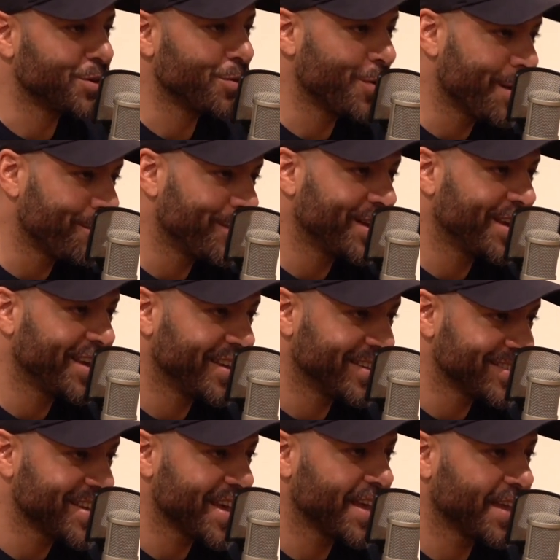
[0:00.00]
to Wembley
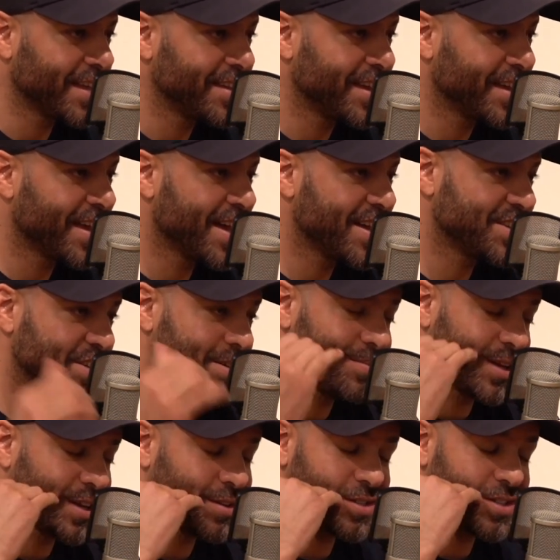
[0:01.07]
and take in the occasion,
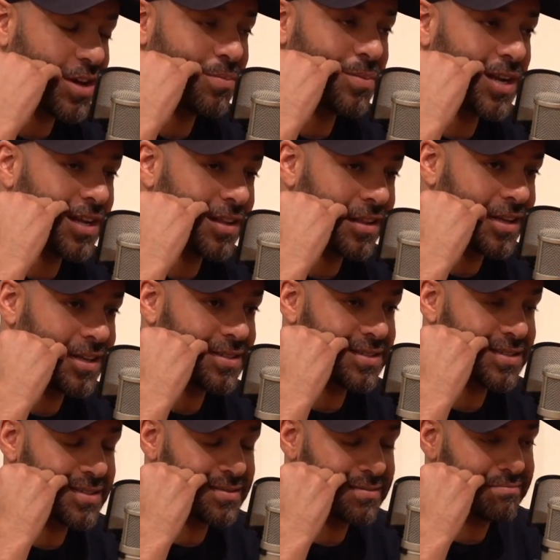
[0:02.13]
because so many of
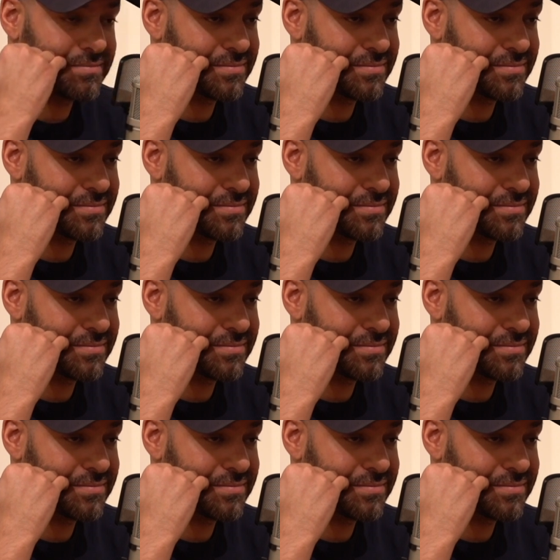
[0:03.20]
these